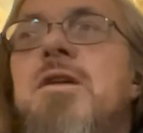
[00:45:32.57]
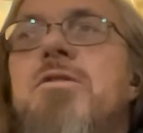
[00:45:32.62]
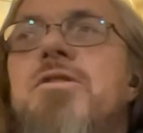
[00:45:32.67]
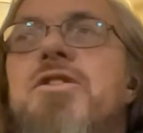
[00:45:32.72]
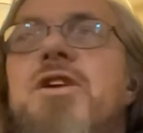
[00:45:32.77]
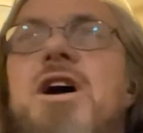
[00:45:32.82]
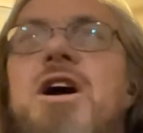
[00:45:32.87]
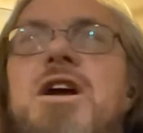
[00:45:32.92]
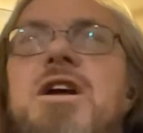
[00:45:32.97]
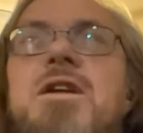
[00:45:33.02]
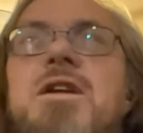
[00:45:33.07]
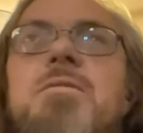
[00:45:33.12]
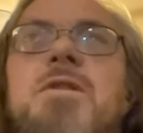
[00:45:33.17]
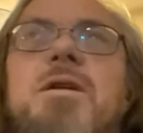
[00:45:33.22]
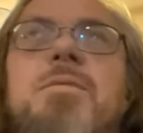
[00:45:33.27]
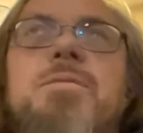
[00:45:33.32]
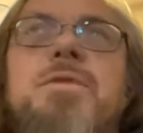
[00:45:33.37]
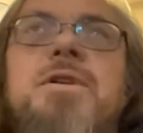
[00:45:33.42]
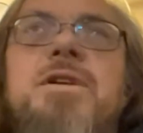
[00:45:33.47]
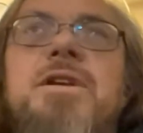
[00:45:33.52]
They were talking
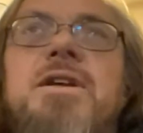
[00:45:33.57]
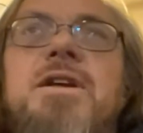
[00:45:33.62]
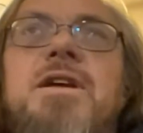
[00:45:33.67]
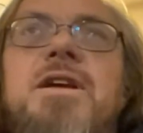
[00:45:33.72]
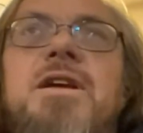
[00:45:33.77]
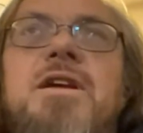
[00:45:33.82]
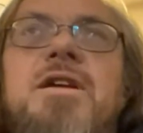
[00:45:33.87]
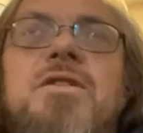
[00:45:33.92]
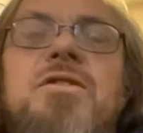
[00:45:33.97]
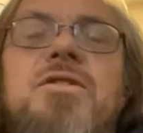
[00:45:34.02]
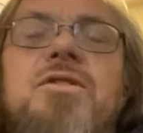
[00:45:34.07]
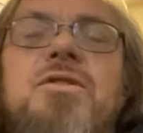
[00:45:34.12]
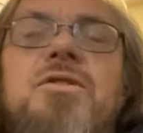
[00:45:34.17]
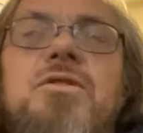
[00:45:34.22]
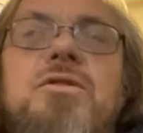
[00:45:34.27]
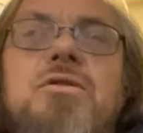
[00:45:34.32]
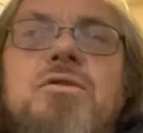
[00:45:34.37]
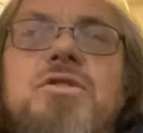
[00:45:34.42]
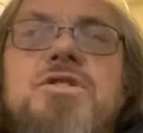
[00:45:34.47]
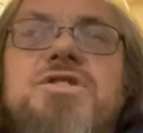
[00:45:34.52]
about putting a
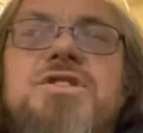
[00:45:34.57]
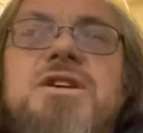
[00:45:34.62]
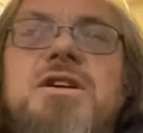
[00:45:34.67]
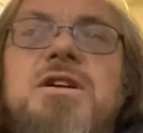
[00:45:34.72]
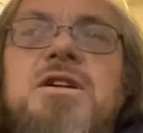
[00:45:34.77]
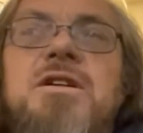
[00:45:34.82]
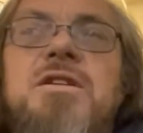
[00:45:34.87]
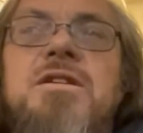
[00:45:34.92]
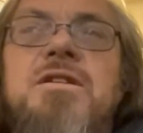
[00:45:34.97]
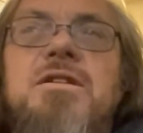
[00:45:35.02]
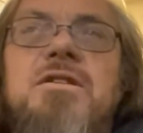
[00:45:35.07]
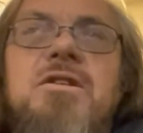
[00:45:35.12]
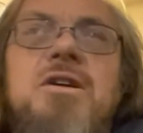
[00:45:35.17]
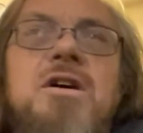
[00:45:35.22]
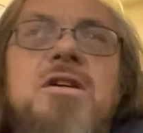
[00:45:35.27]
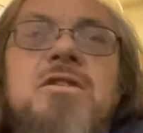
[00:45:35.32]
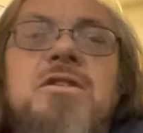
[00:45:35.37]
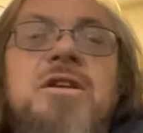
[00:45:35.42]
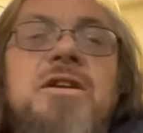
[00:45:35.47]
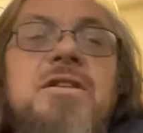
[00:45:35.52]
new course on,
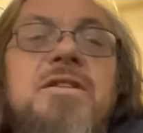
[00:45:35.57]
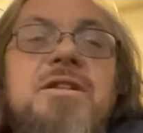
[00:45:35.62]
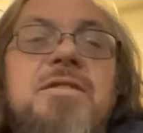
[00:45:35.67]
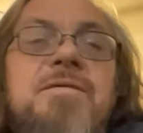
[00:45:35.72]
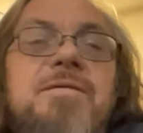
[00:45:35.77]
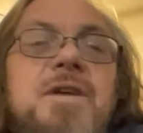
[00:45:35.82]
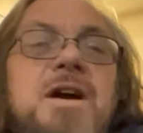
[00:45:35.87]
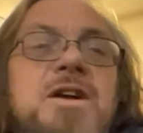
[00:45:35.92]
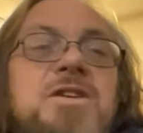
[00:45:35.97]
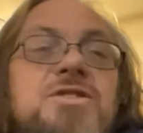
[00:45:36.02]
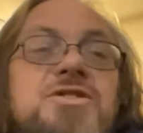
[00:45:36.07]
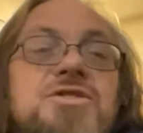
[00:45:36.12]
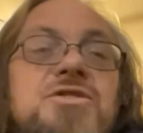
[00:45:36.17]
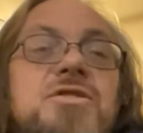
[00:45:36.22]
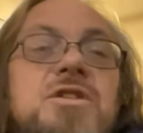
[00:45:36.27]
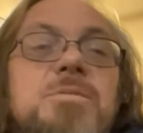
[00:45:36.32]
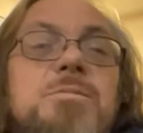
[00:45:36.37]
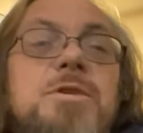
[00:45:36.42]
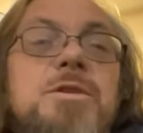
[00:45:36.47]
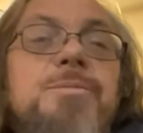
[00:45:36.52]
calling it the
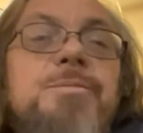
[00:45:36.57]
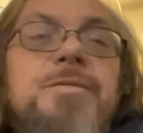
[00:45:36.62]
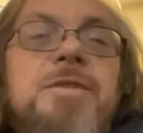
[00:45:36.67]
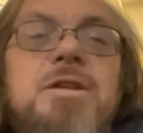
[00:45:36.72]
Firestorm.